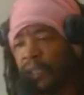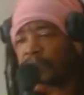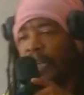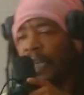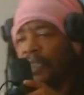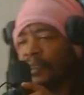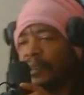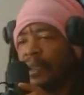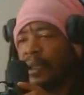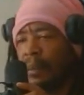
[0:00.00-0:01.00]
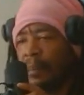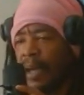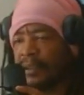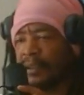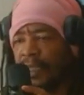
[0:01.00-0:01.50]
Tasked
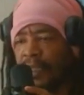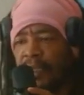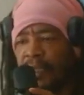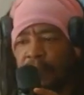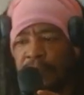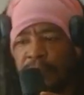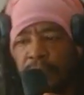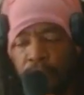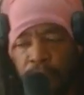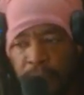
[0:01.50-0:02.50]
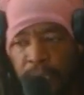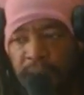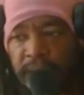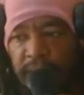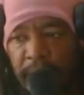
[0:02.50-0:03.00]
by Satan himself
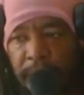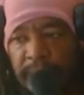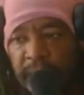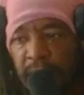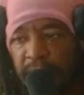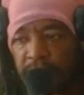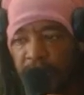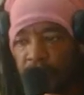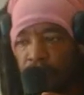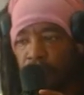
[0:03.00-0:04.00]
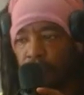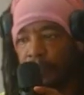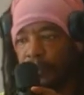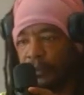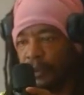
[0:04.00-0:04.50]
to sabotage Donald
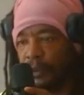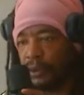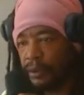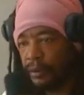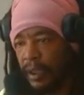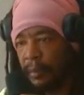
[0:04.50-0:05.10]
Trump's ventures,